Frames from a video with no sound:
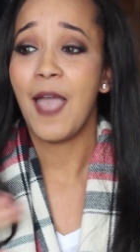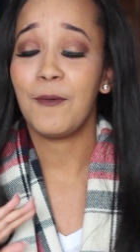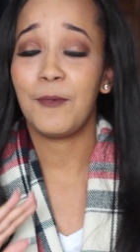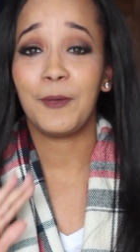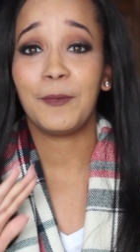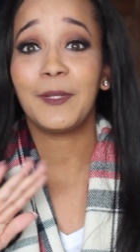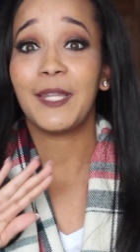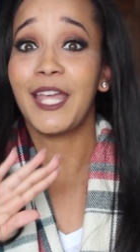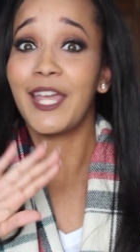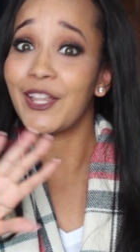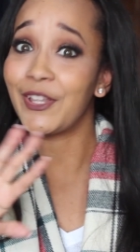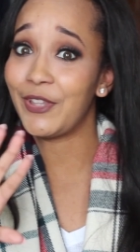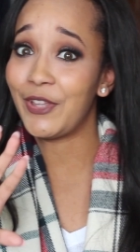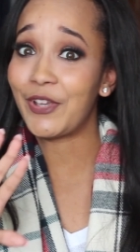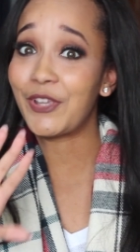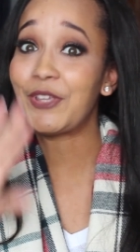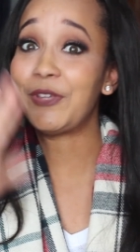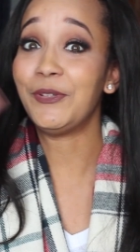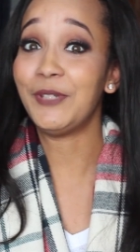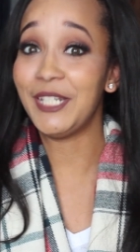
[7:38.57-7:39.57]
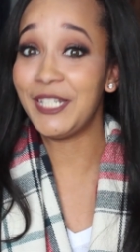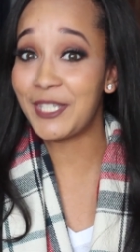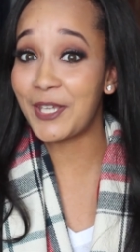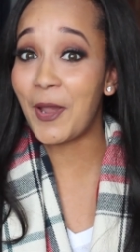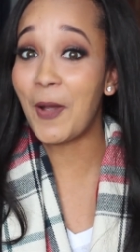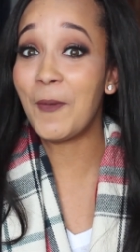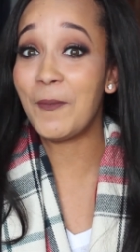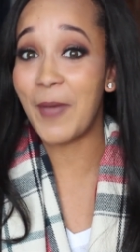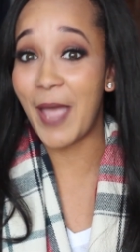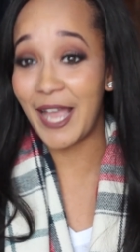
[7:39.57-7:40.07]
and we were like, look, you need to
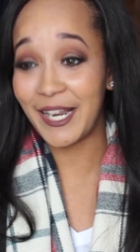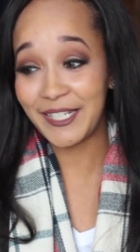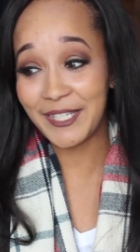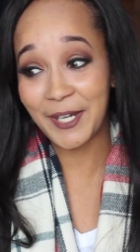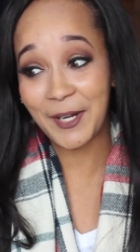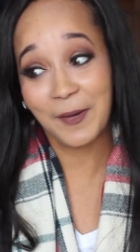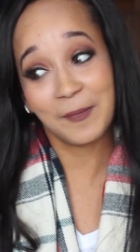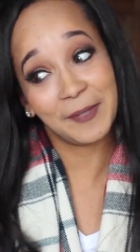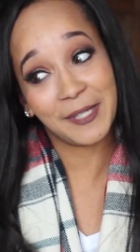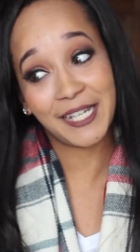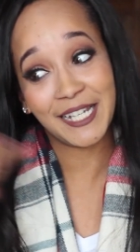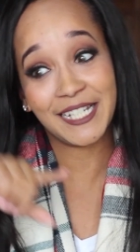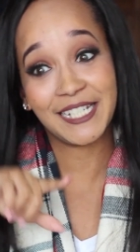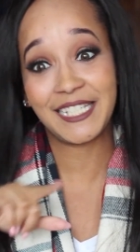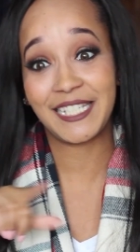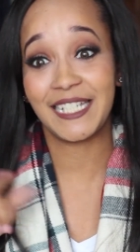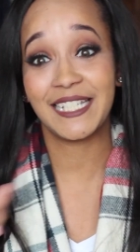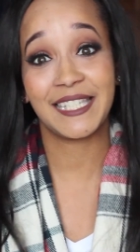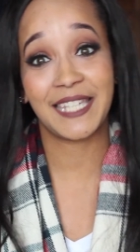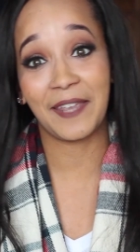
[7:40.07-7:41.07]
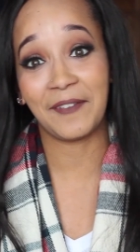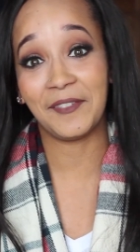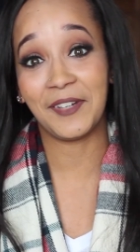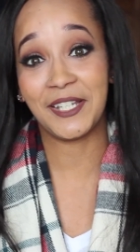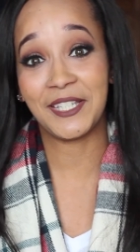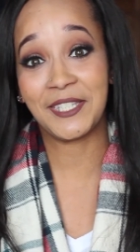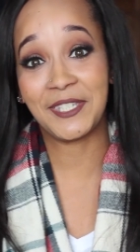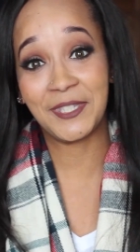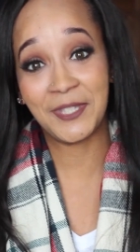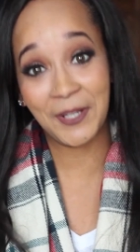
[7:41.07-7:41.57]
go back to her because she's giving
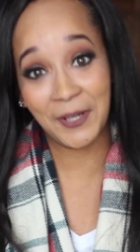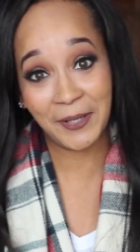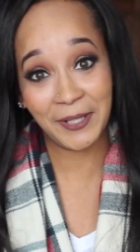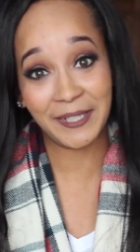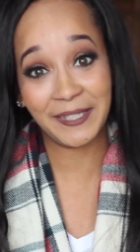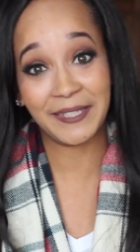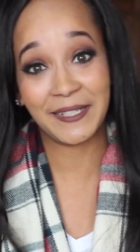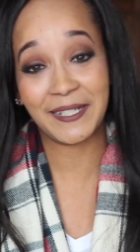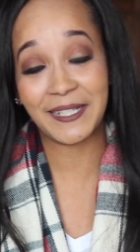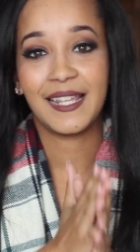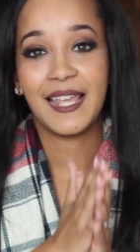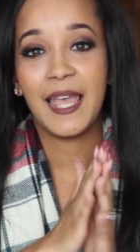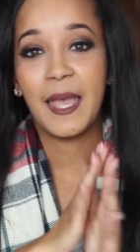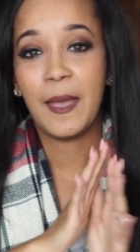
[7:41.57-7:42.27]
us dirty looks.